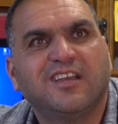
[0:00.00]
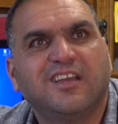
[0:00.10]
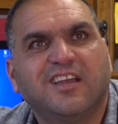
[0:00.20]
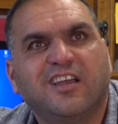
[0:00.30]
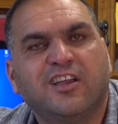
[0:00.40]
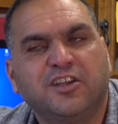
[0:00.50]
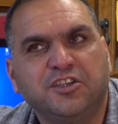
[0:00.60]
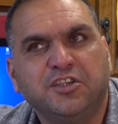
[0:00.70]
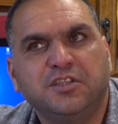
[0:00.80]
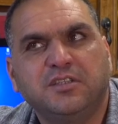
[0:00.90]
mm-hmm. uh,
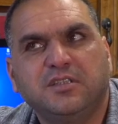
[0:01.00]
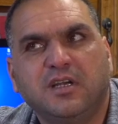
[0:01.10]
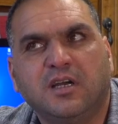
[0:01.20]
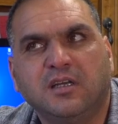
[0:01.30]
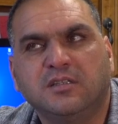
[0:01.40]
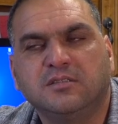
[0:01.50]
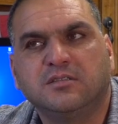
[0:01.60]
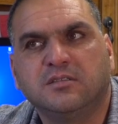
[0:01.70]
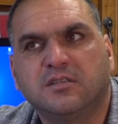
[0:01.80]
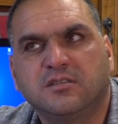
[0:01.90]
Eid,
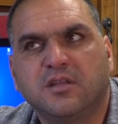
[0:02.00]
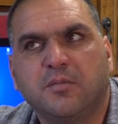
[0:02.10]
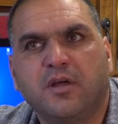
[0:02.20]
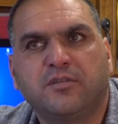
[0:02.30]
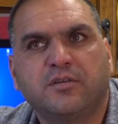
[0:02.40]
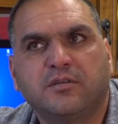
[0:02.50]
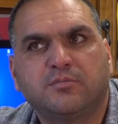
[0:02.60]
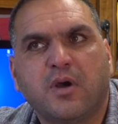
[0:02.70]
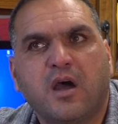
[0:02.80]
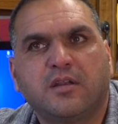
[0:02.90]
and some other
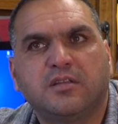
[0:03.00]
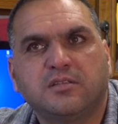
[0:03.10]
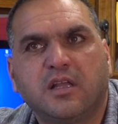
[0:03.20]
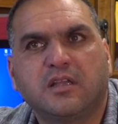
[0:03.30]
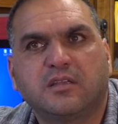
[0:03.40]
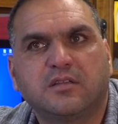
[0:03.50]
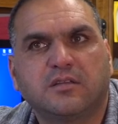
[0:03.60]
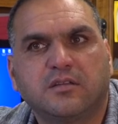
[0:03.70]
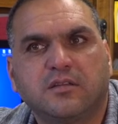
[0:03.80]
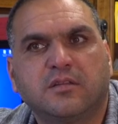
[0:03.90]
parties like
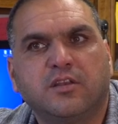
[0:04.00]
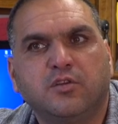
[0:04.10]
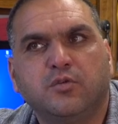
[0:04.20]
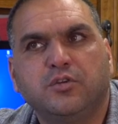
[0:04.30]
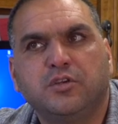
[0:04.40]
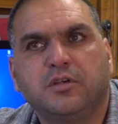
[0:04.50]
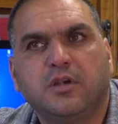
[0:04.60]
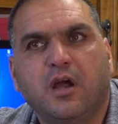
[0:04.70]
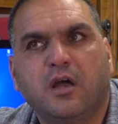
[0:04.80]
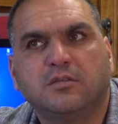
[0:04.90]
the New
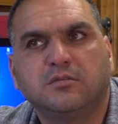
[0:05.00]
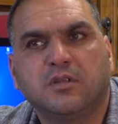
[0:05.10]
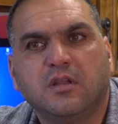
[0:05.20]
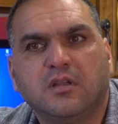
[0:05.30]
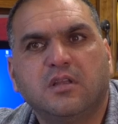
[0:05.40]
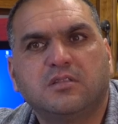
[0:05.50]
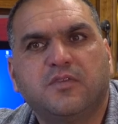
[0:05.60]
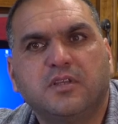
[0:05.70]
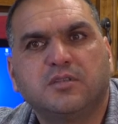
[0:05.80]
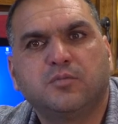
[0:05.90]
Year. And it's mm-hmm.
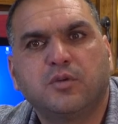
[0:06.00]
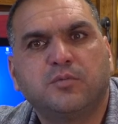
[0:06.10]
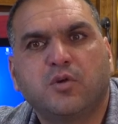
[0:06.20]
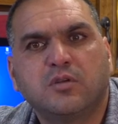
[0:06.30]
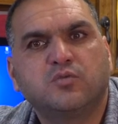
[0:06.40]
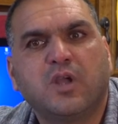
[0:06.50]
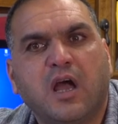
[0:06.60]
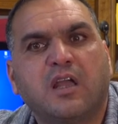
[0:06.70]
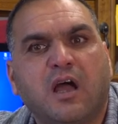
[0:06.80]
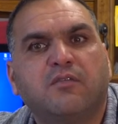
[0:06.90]
very simple because we
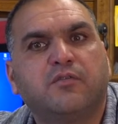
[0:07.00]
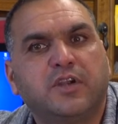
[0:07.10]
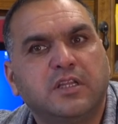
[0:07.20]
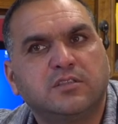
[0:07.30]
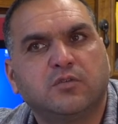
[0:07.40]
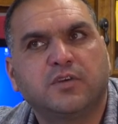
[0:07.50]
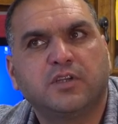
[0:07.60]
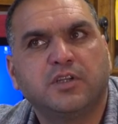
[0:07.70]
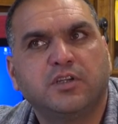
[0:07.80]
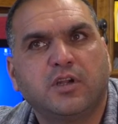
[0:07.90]
I have friends over
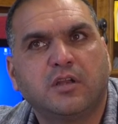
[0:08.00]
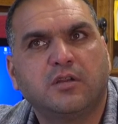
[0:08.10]
here.